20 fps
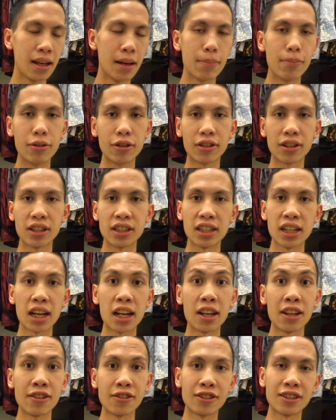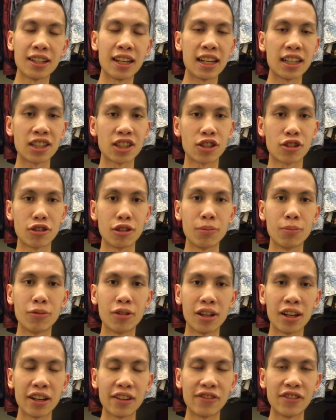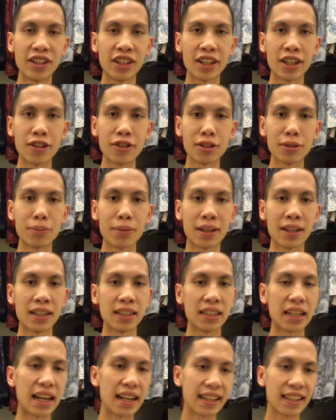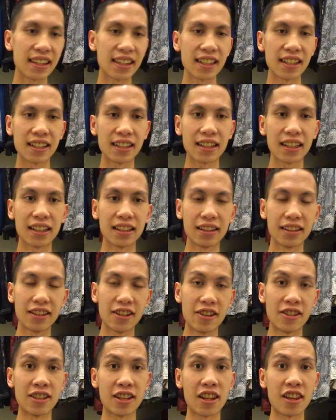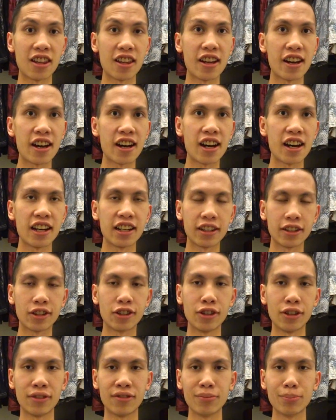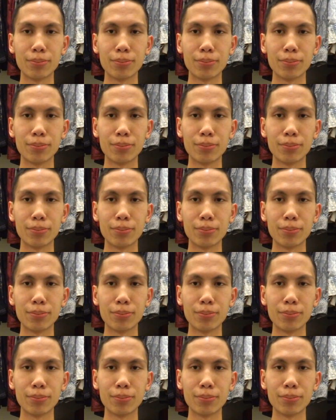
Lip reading: Book of Shadows / grimoire videos, because I think there's a lot of good